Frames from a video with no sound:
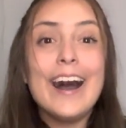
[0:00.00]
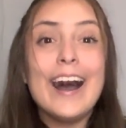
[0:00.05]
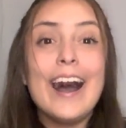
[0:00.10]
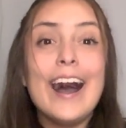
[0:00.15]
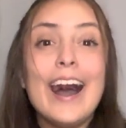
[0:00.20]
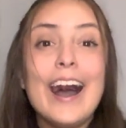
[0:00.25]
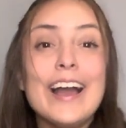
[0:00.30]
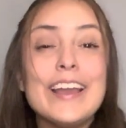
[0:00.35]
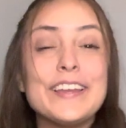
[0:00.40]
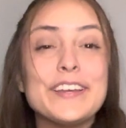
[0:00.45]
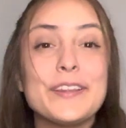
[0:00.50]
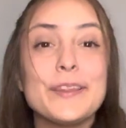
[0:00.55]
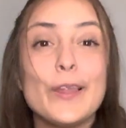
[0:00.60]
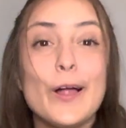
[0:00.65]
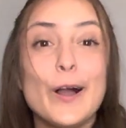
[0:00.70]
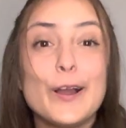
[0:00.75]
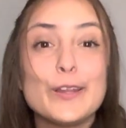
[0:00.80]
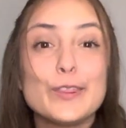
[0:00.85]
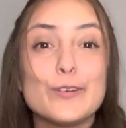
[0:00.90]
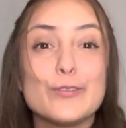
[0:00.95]
I
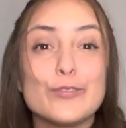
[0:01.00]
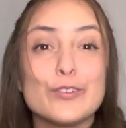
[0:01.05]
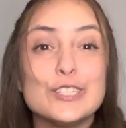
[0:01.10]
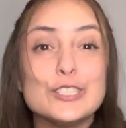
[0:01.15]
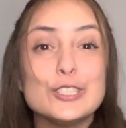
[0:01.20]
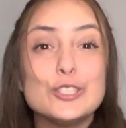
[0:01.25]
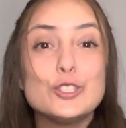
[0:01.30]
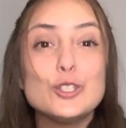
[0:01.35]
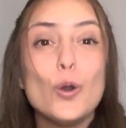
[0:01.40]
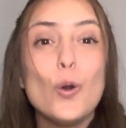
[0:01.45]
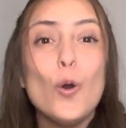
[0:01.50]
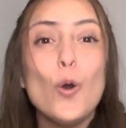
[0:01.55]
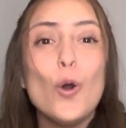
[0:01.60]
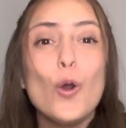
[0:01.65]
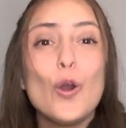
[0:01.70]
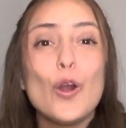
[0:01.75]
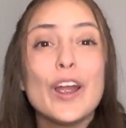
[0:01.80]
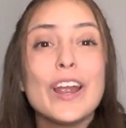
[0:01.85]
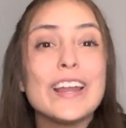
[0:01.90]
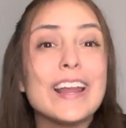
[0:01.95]
unlocked the front
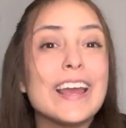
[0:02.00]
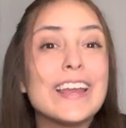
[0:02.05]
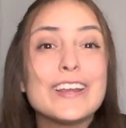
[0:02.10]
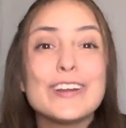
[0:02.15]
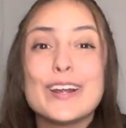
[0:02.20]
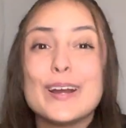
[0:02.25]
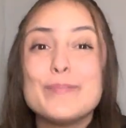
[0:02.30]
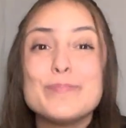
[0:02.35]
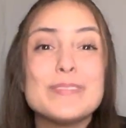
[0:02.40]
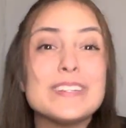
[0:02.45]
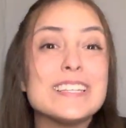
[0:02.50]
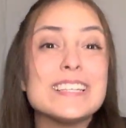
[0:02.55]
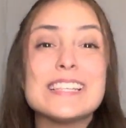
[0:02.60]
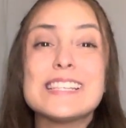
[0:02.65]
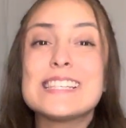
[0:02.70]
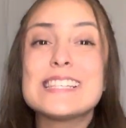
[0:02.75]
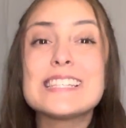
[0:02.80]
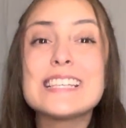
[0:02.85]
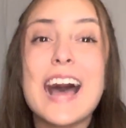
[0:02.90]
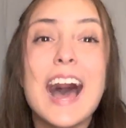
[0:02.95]
door and I crept
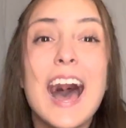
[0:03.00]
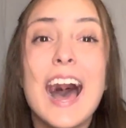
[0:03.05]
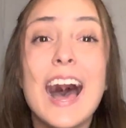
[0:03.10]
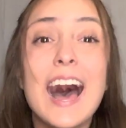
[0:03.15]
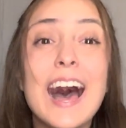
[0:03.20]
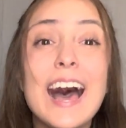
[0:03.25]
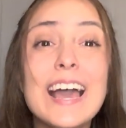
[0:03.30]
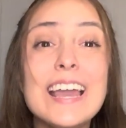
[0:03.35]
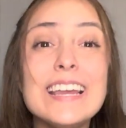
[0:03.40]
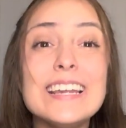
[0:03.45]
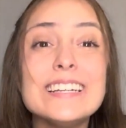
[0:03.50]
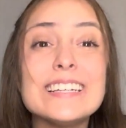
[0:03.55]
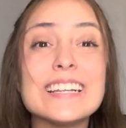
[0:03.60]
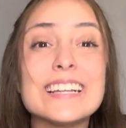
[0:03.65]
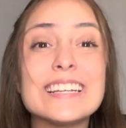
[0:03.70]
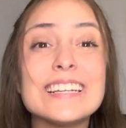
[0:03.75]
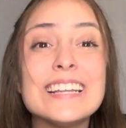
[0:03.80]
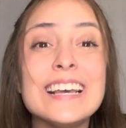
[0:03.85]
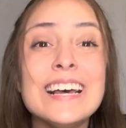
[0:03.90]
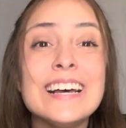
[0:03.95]
inside
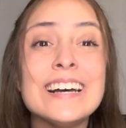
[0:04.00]
and